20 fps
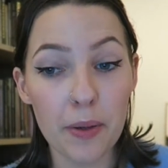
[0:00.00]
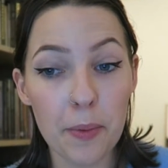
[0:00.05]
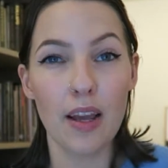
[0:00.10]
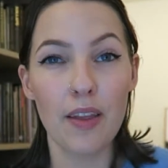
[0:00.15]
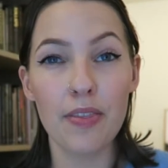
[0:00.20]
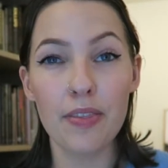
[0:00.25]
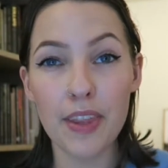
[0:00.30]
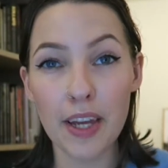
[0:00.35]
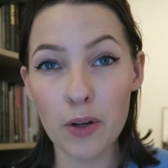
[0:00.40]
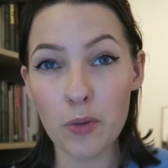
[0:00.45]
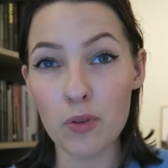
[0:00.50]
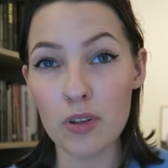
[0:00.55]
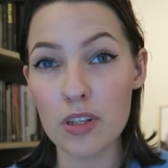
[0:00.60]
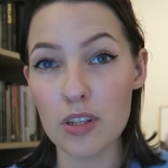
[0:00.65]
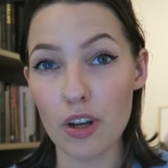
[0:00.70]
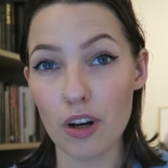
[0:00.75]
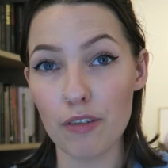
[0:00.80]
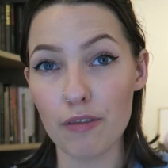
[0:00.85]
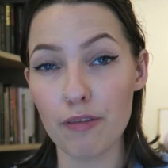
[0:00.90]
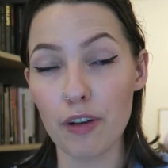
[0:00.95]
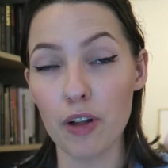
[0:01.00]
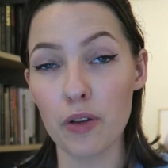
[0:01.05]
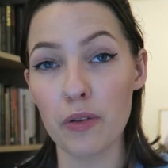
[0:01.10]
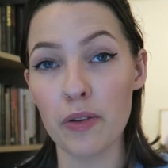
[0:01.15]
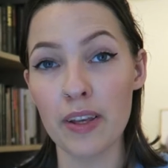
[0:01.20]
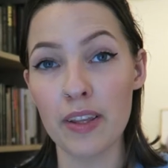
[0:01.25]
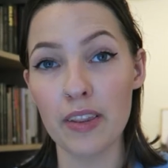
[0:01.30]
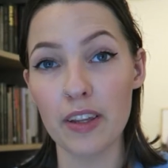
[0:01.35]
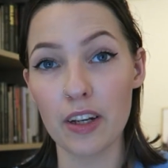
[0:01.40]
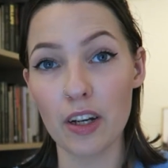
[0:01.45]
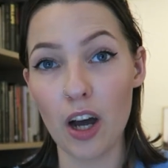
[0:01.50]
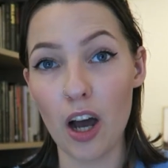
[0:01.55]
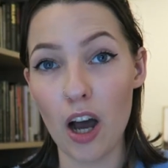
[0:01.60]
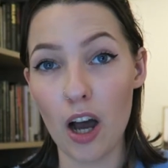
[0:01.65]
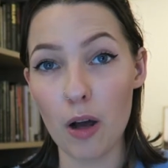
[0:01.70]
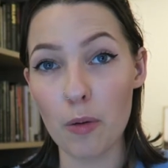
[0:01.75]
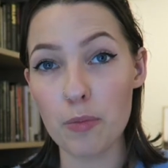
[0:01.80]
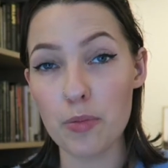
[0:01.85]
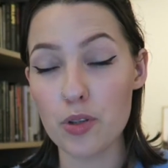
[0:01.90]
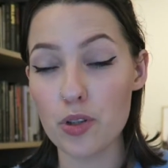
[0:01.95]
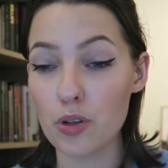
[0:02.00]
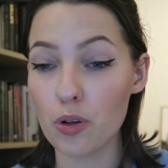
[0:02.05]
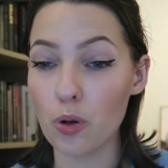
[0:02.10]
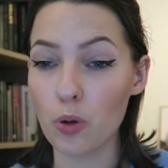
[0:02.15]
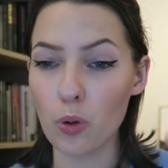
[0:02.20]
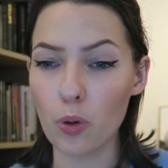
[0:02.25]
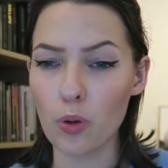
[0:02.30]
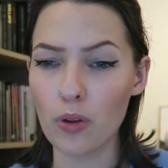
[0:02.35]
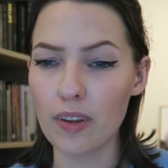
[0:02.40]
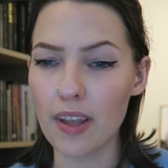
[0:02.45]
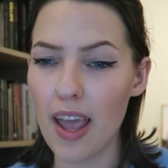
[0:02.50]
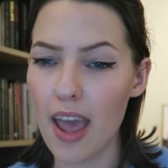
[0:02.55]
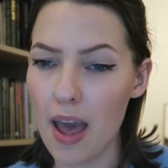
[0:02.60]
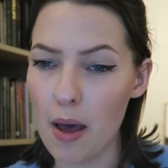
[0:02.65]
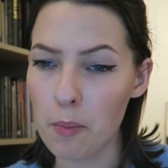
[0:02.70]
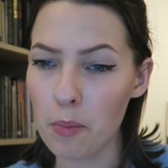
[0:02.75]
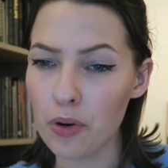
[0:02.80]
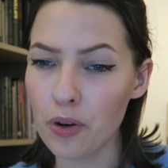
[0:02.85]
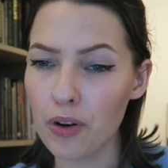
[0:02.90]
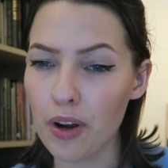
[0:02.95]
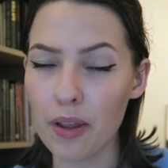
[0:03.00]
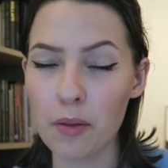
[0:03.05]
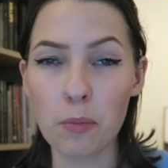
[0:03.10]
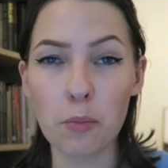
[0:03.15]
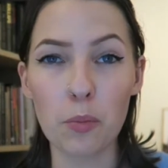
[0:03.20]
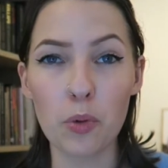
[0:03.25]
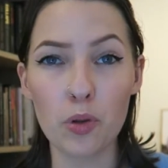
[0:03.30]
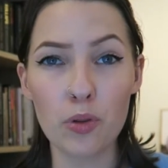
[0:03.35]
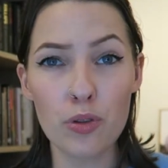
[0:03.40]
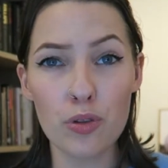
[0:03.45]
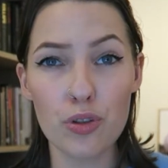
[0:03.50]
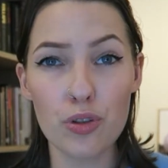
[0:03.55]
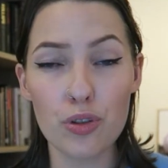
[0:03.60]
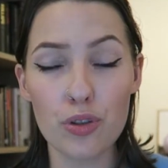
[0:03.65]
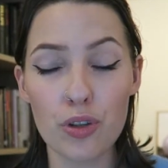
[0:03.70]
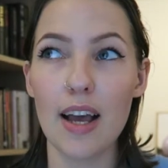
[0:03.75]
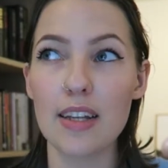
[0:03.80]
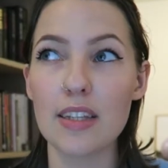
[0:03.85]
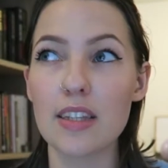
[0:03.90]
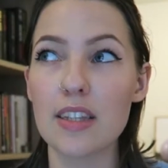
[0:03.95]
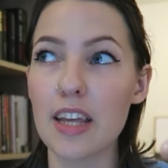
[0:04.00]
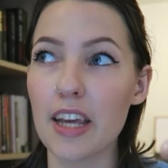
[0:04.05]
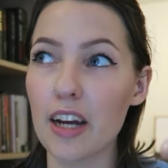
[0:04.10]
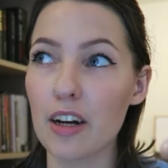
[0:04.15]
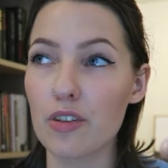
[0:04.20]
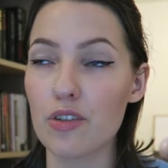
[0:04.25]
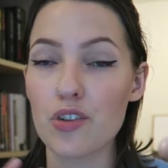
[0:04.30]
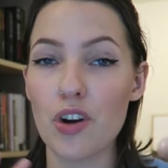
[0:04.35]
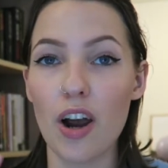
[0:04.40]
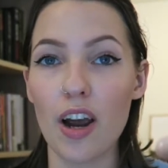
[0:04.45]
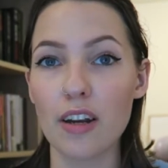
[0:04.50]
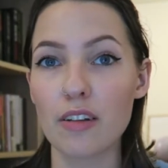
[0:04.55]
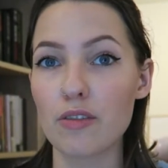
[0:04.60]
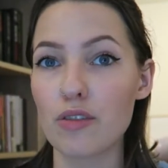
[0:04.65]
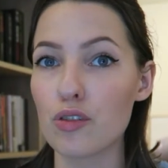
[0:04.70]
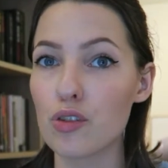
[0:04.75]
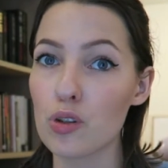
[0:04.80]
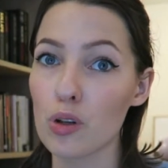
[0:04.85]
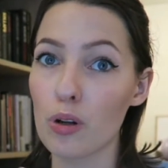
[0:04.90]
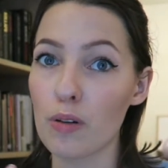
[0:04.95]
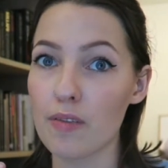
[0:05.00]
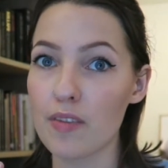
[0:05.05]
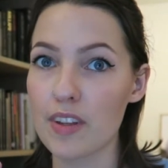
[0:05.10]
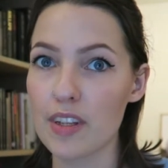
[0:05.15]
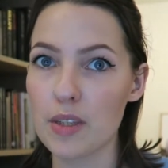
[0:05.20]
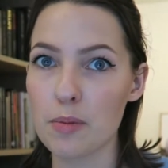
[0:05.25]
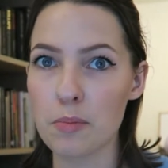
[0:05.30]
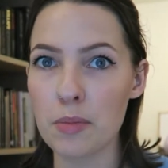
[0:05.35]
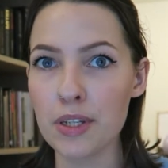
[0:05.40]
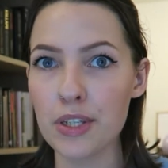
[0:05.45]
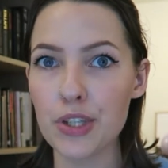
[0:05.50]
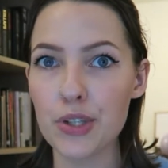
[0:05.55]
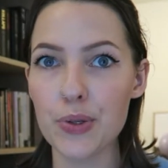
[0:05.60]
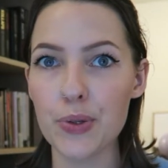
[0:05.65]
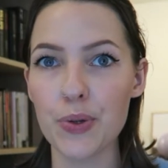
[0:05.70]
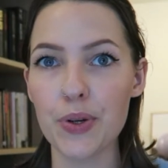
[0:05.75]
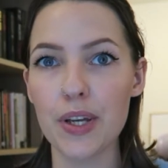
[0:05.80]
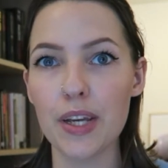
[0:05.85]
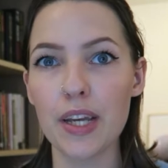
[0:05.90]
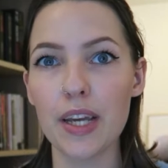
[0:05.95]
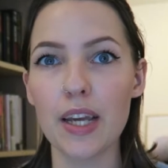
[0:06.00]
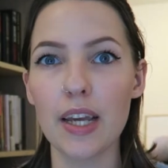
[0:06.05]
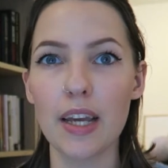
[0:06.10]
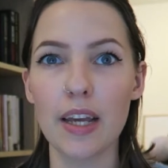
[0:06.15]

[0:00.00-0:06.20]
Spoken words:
And then we start following the cops called Emmer and Mons as they are trying to solve this mystery.